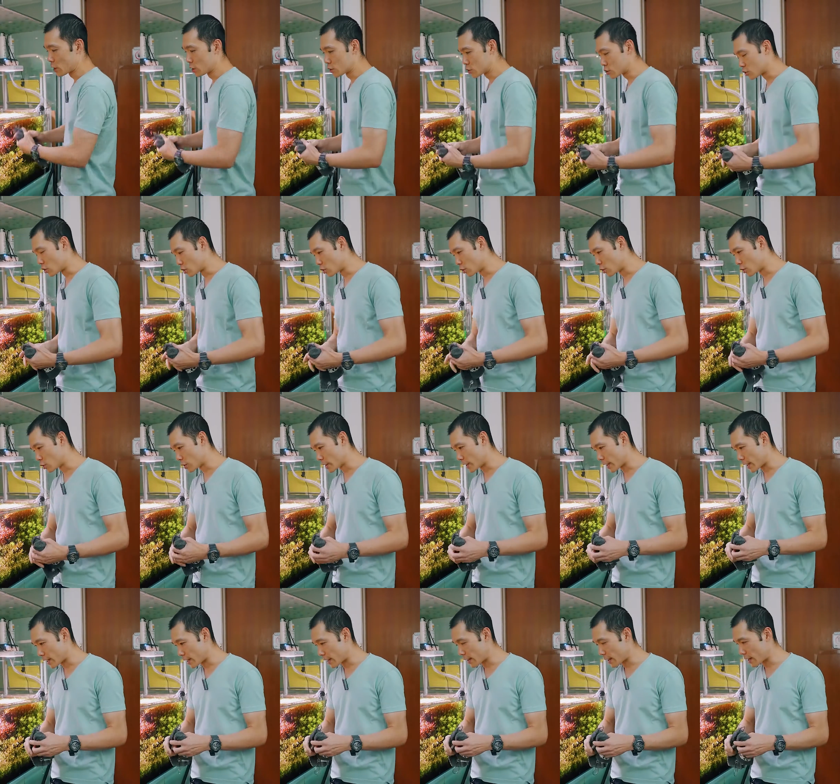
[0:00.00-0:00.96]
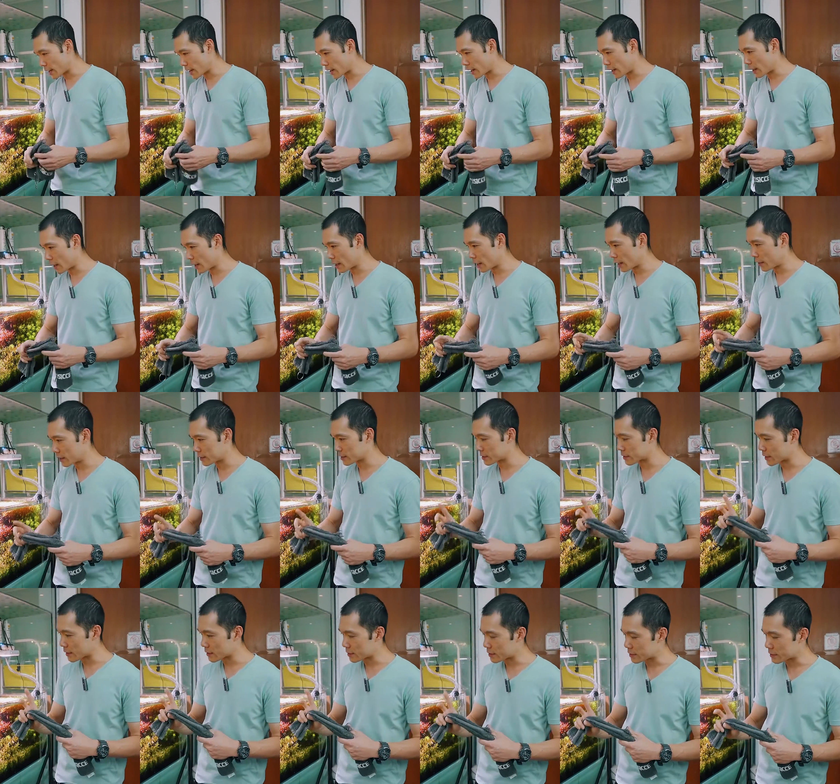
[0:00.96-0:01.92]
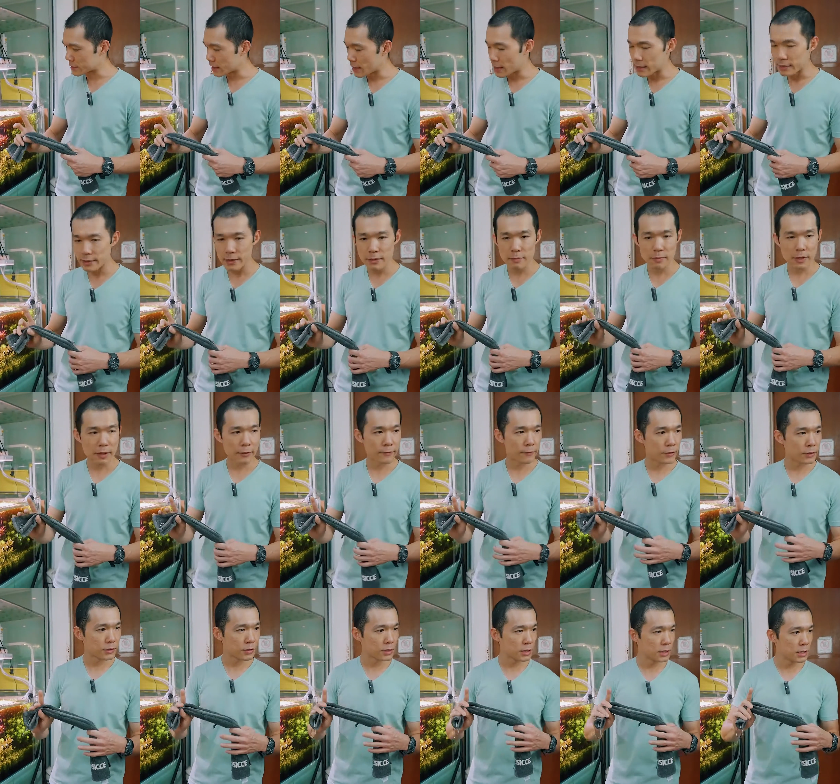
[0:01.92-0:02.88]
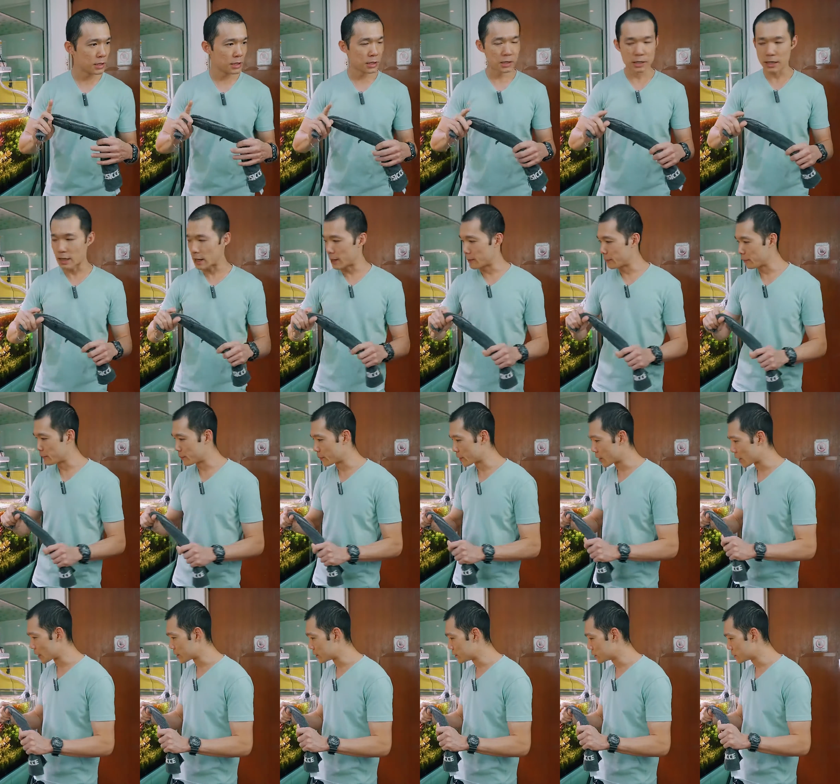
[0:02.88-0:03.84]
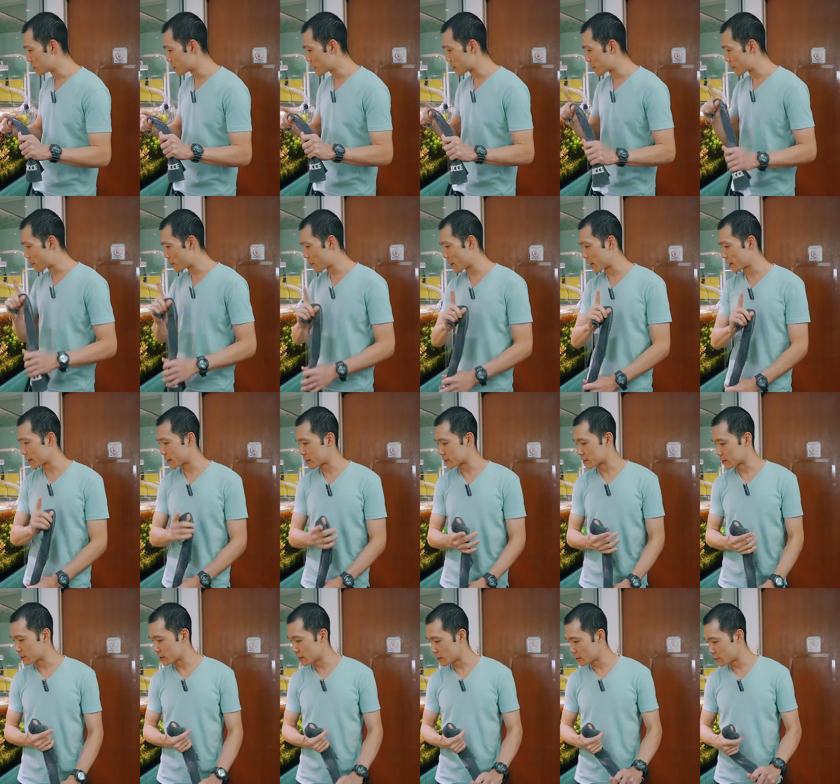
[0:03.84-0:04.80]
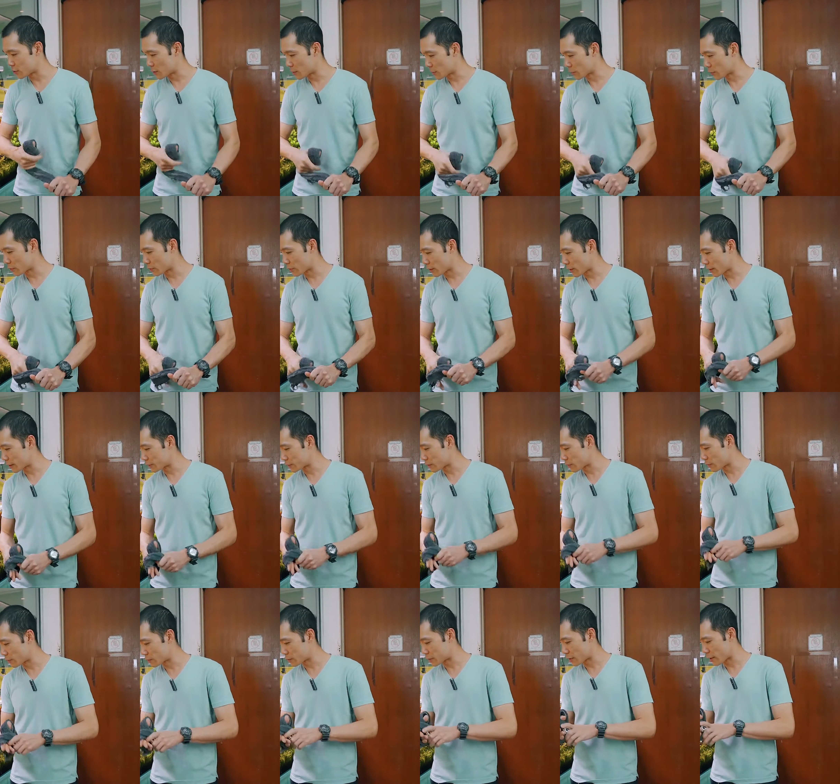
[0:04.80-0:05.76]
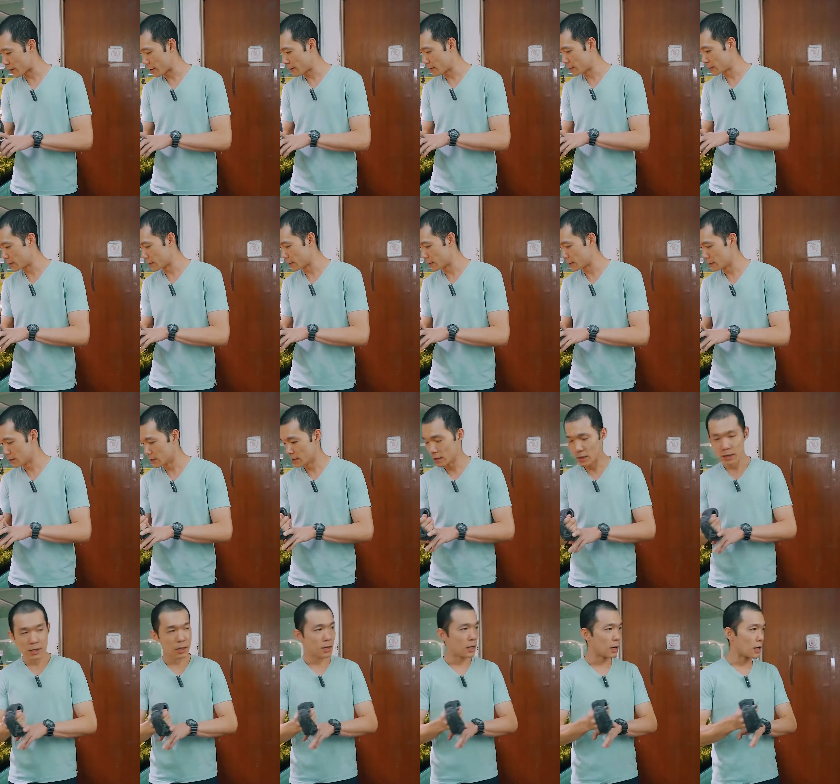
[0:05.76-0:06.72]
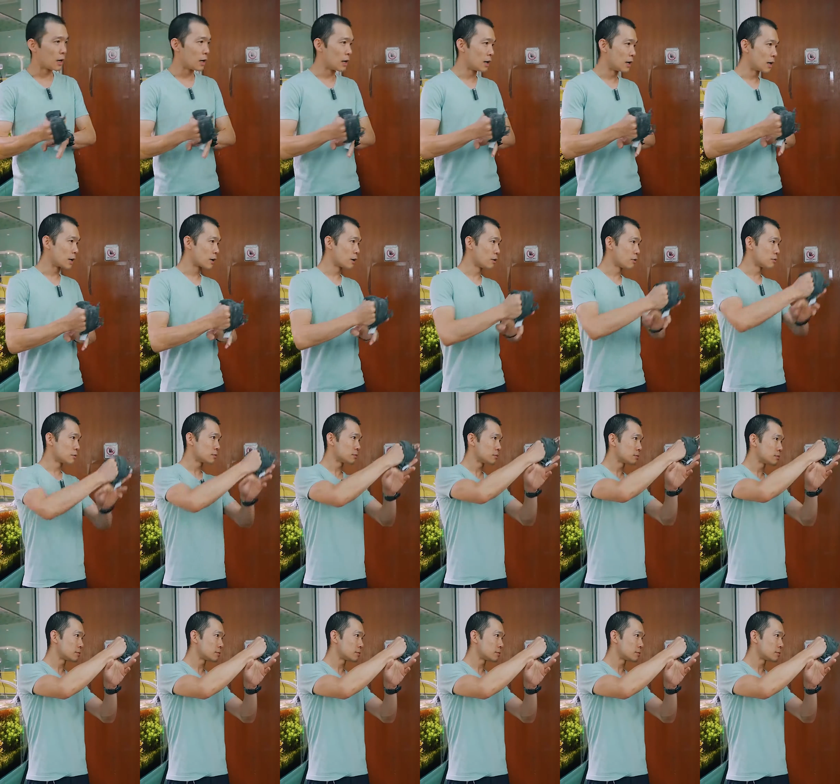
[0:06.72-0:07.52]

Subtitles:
So let's get started. But unfortunately, I injured my back yesterday, so I'm gonna have someone to help me. Cole.